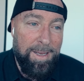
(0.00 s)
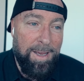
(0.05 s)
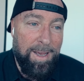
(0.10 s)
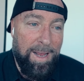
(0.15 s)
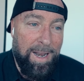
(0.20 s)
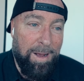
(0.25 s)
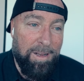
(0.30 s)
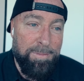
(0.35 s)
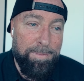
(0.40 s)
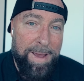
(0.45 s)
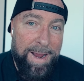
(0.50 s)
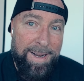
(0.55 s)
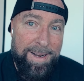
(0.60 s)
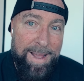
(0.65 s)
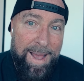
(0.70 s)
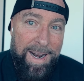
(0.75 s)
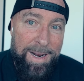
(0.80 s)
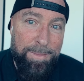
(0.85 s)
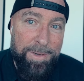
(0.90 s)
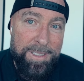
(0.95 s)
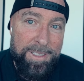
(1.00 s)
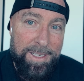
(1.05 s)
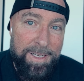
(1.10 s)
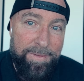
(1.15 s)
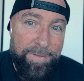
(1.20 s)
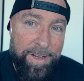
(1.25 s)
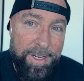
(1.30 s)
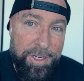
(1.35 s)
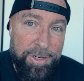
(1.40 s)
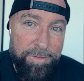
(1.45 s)
And I was magnanimous
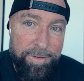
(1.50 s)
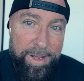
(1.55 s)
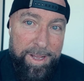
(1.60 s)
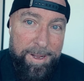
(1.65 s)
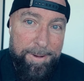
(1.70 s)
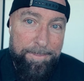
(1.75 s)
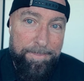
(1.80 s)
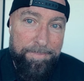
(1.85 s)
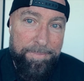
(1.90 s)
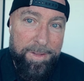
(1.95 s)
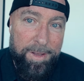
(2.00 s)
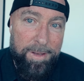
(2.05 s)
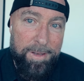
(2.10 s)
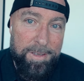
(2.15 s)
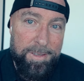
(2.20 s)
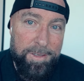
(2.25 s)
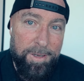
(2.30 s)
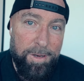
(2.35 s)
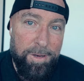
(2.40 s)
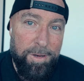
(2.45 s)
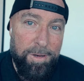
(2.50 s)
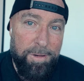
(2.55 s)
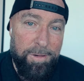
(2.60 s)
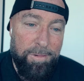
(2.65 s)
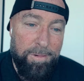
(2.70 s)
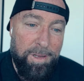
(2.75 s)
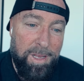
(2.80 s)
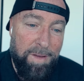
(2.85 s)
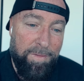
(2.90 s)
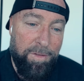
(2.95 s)
in victory.
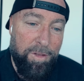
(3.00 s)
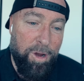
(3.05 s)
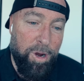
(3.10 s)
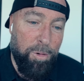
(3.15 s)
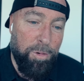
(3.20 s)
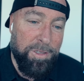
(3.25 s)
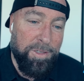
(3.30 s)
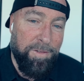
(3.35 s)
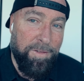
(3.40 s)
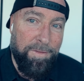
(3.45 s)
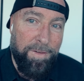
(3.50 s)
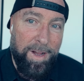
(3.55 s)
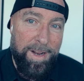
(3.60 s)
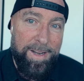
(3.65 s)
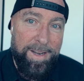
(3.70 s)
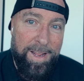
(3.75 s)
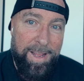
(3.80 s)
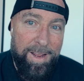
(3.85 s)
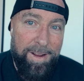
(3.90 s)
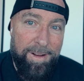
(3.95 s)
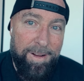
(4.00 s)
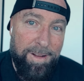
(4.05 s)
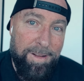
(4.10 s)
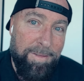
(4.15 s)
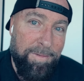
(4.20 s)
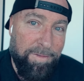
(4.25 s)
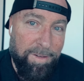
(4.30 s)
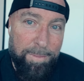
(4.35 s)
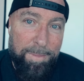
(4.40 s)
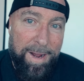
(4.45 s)
So even though it was
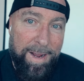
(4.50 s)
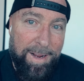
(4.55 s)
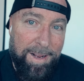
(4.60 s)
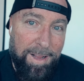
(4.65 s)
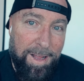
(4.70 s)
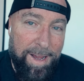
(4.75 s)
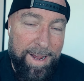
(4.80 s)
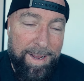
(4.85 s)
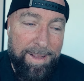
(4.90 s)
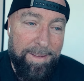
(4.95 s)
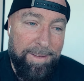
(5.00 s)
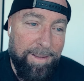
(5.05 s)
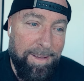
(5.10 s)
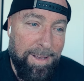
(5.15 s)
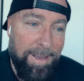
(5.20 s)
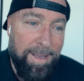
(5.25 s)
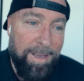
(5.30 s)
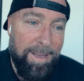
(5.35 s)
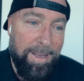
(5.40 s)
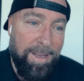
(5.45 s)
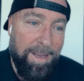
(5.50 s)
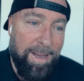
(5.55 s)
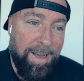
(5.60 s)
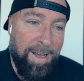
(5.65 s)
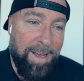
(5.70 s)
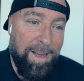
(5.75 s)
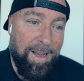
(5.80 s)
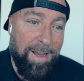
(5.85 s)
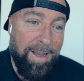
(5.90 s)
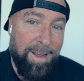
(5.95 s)
funding from my client,
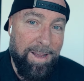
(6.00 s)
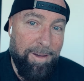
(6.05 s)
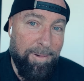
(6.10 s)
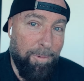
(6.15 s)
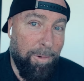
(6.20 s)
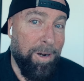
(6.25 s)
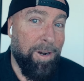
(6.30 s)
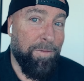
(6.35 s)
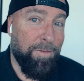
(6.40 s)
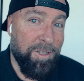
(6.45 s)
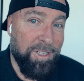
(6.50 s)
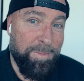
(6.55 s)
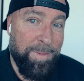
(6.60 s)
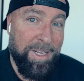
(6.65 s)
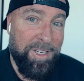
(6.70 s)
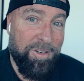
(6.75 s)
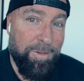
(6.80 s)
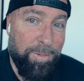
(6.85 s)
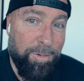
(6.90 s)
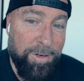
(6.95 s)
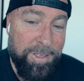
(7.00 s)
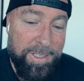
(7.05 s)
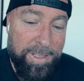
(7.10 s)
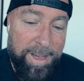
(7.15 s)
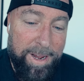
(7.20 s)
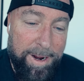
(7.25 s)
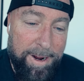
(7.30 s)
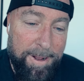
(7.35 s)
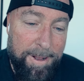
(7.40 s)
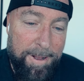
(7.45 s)
uh, wonderful expense reports
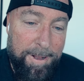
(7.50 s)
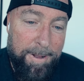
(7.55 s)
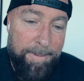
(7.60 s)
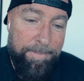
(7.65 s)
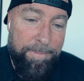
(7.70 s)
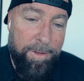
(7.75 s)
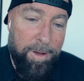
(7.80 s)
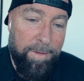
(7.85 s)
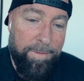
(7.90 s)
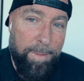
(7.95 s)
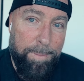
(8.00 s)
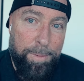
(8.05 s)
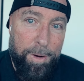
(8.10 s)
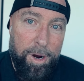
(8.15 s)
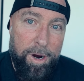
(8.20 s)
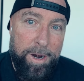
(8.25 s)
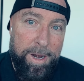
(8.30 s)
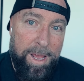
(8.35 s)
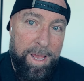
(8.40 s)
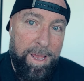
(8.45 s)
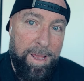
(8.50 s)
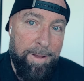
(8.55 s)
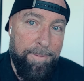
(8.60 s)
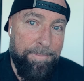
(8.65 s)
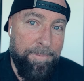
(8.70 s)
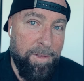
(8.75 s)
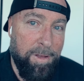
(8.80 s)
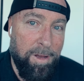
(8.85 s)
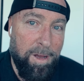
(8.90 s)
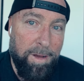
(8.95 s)
there, of a party,
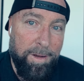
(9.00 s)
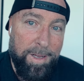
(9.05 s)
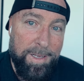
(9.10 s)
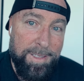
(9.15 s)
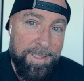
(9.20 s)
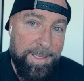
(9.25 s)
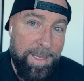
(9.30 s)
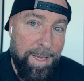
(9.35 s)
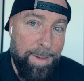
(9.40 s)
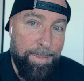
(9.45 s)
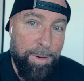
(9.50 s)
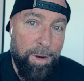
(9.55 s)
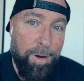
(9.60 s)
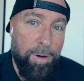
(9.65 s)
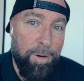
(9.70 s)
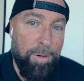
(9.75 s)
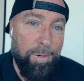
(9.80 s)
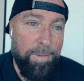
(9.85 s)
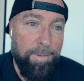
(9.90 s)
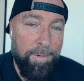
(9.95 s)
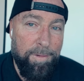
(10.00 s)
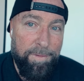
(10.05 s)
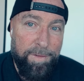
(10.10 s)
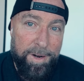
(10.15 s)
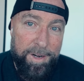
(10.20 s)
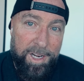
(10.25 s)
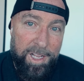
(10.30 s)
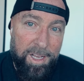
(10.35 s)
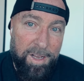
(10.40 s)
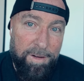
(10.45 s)
a gazebo,
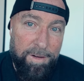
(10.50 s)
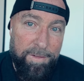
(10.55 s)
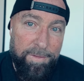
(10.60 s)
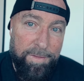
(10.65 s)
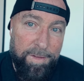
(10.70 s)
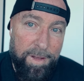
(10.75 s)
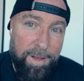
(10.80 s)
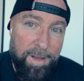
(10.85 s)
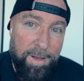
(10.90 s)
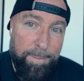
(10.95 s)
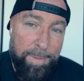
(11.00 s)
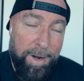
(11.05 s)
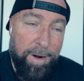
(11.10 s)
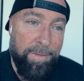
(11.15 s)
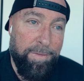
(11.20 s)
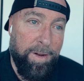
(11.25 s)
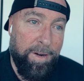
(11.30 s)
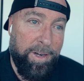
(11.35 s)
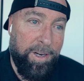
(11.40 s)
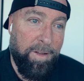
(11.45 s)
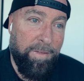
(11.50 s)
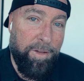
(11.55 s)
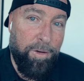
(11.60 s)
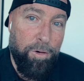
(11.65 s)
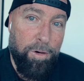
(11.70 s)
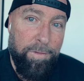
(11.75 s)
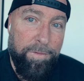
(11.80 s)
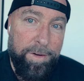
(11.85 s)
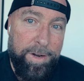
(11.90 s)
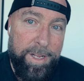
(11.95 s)
funding of uh, better funding of the
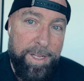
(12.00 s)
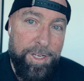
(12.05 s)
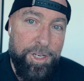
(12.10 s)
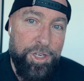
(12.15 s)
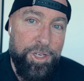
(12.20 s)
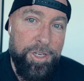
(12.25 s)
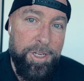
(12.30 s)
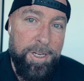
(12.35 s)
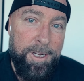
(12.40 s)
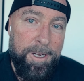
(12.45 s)
orphanage,